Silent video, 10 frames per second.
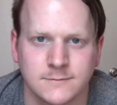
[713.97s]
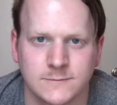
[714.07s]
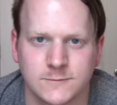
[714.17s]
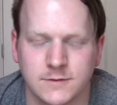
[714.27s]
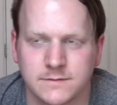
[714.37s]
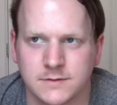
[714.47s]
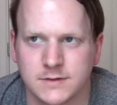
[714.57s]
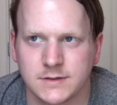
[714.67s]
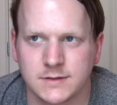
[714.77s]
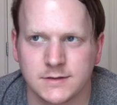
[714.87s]

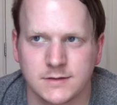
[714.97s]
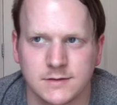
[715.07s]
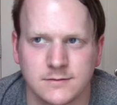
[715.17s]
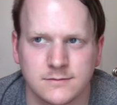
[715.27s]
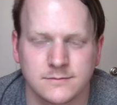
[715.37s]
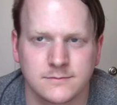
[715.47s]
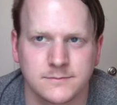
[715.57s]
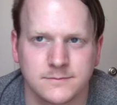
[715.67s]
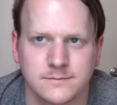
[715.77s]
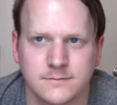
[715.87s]
Roughly
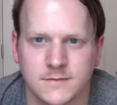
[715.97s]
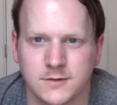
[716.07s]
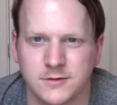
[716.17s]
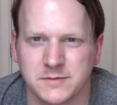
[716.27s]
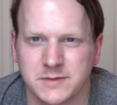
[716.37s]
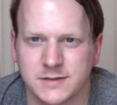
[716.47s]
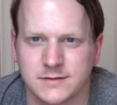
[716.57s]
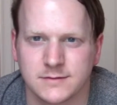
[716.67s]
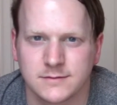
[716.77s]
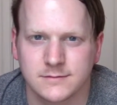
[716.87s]
30
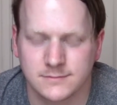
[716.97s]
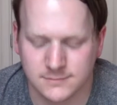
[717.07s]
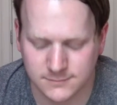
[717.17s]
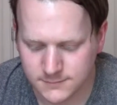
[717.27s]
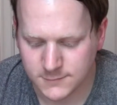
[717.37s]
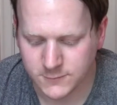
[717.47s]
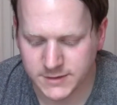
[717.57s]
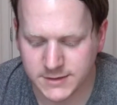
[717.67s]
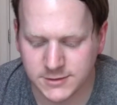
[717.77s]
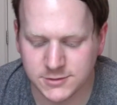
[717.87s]
minutes.
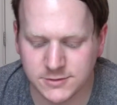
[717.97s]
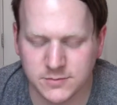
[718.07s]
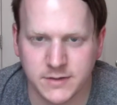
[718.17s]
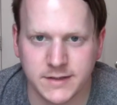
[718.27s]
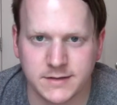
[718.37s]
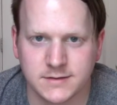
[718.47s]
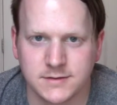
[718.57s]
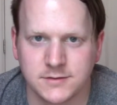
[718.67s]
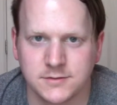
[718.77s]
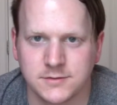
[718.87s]
What kitchen appliance
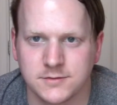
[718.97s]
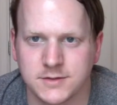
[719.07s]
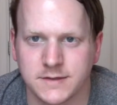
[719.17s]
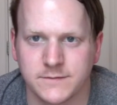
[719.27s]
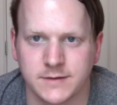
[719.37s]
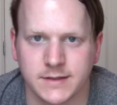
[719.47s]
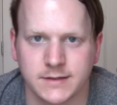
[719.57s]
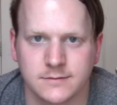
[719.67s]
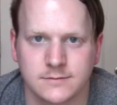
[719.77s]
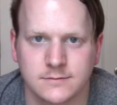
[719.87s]
do you use every day?